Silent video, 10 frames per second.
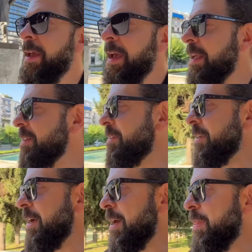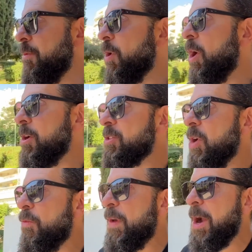And they were
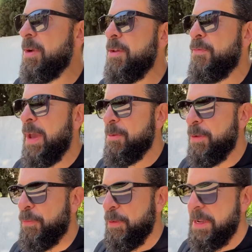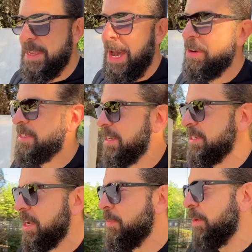also very, very freaked out, as I
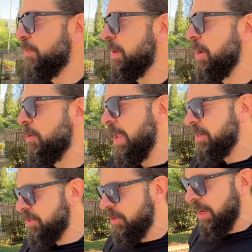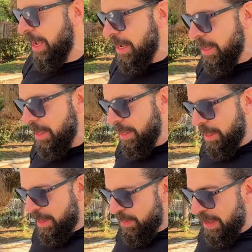said in my video yesterday,
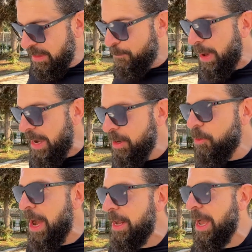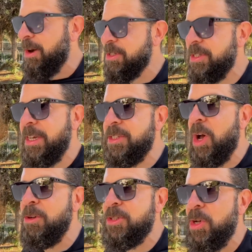that the Biden White House is
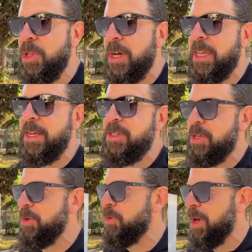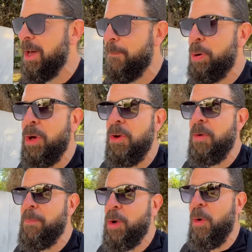also looking to pull the
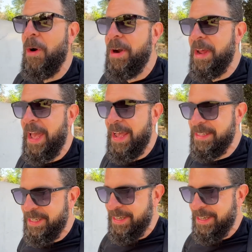ripcord and